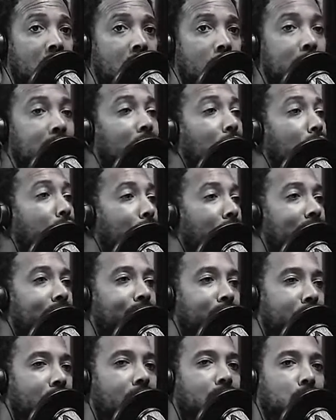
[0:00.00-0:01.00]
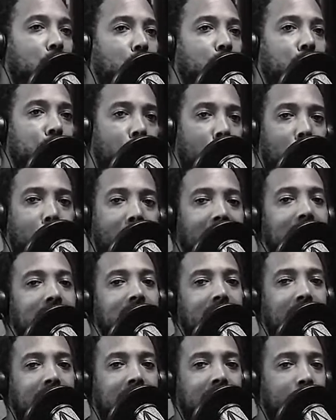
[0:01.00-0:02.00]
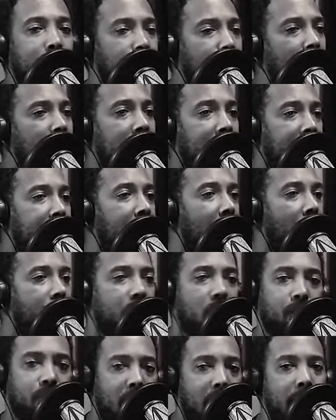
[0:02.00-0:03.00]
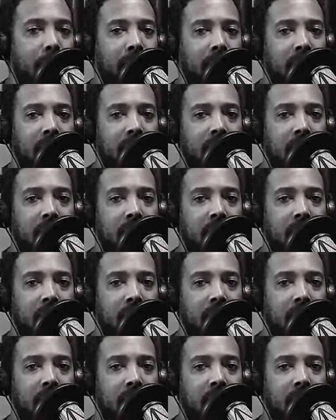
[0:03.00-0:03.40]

because you're in fear of losing your paycheck to take care of your family.